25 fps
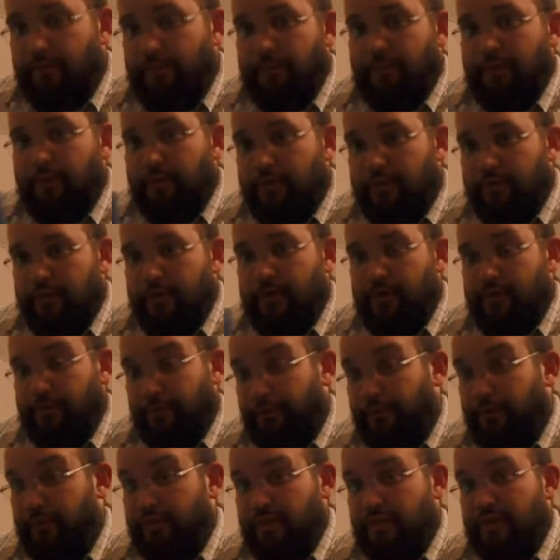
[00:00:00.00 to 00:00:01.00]
first
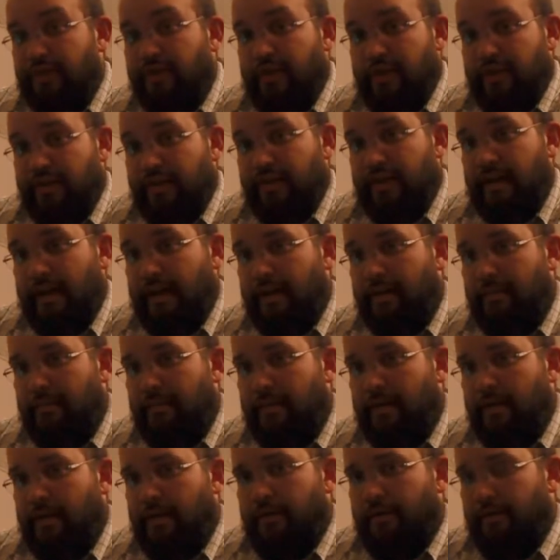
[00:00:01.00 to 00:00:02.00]
generation game
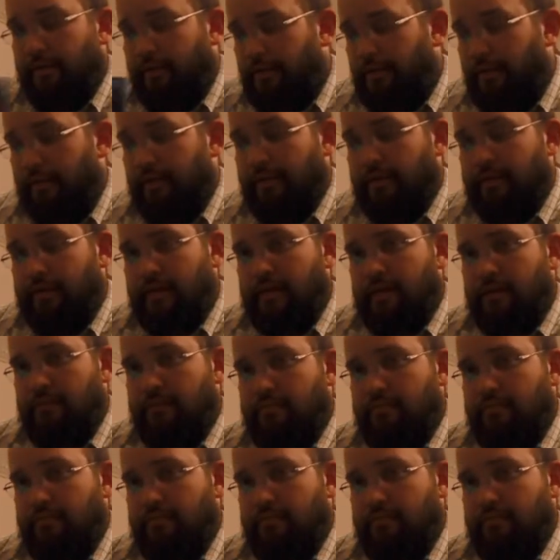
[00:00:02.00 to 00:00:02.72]
for this,